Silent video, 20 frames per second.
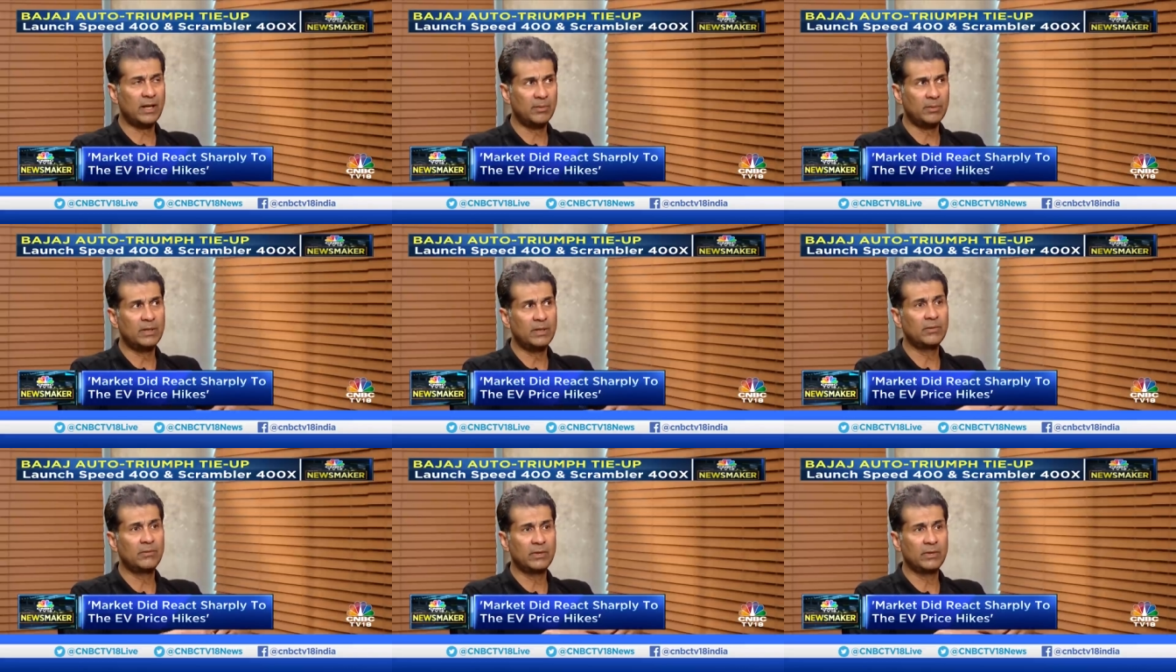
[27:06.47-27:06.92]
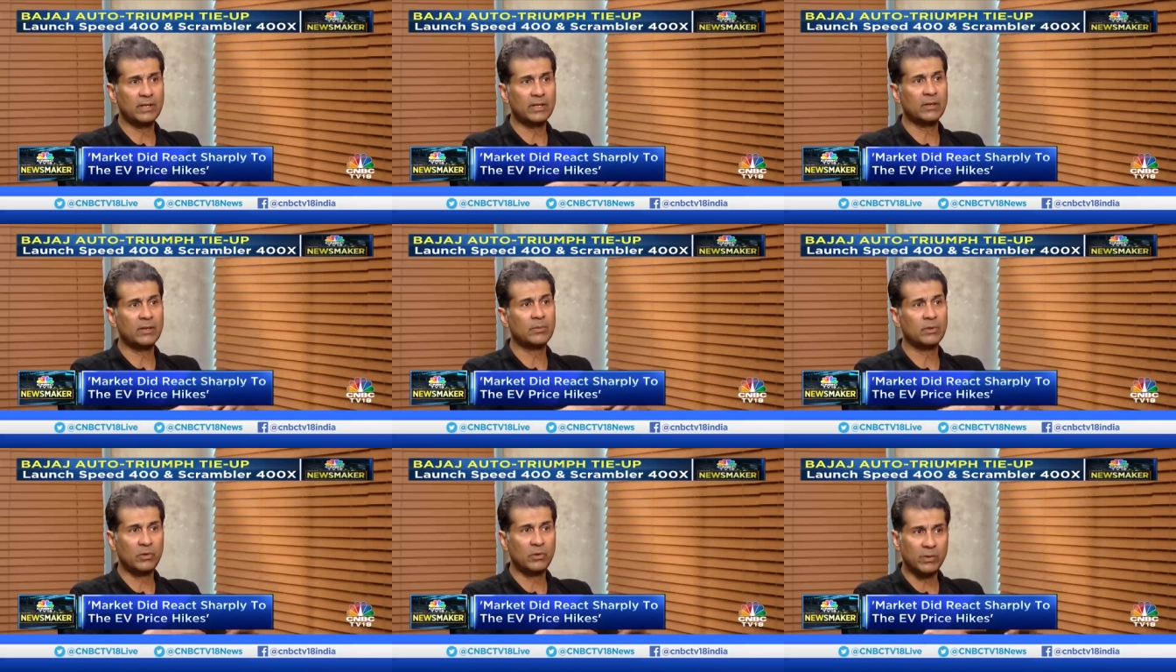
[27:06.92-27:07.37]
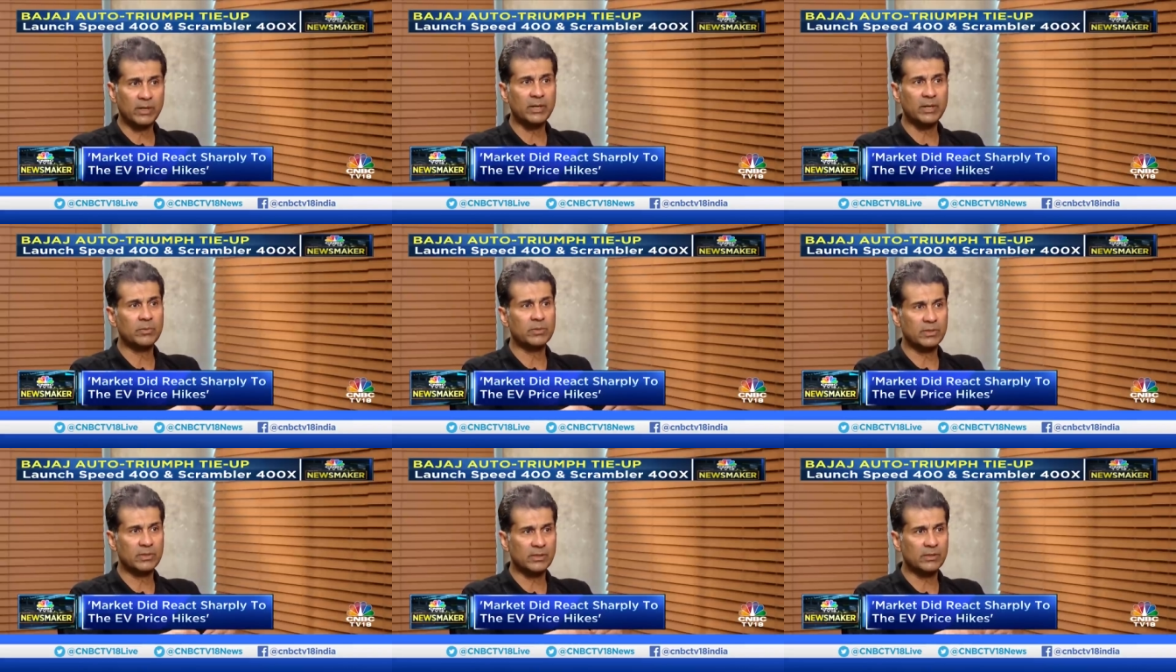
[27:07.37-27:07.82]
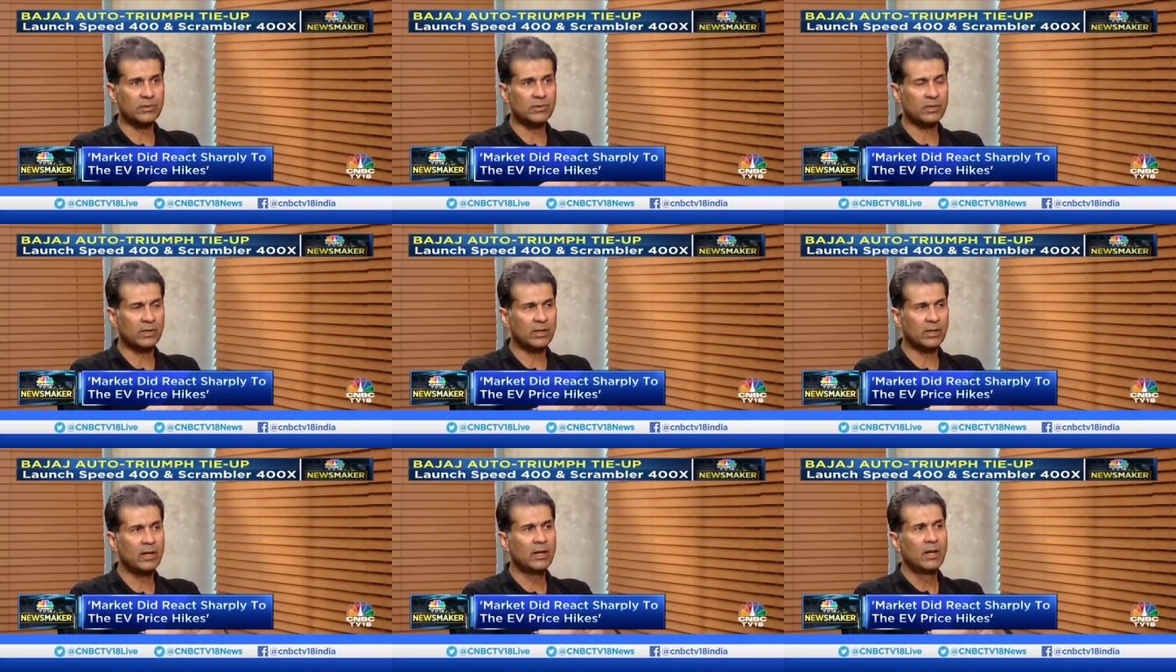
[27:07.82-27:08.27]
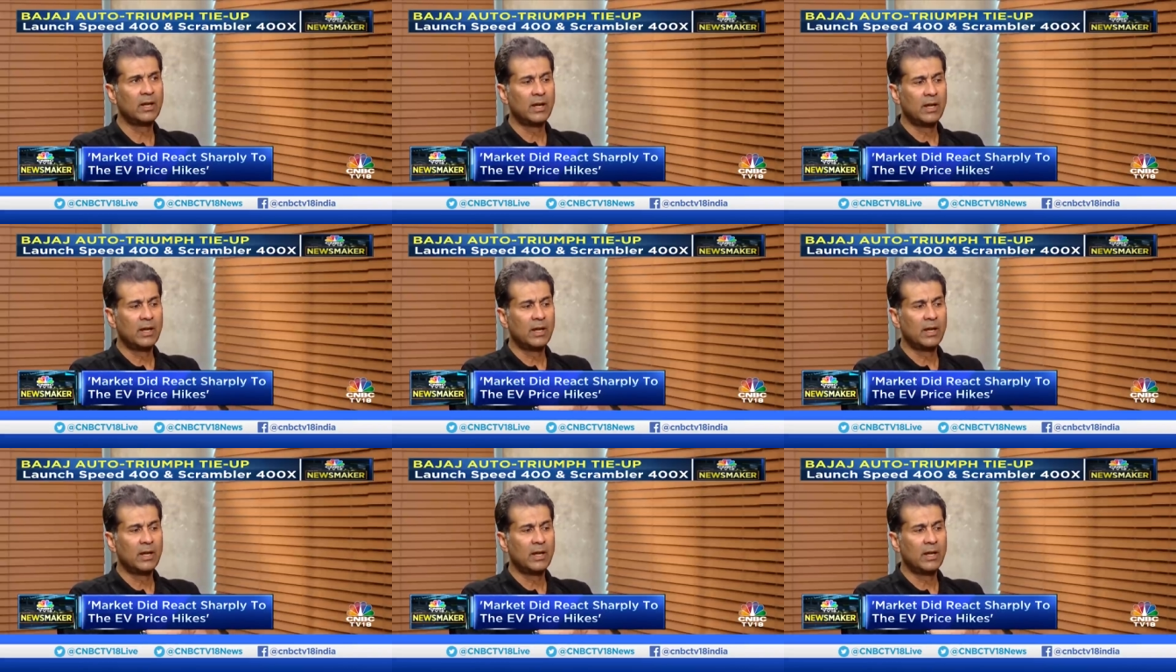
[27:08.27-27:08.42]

I believe we are at about 20% share,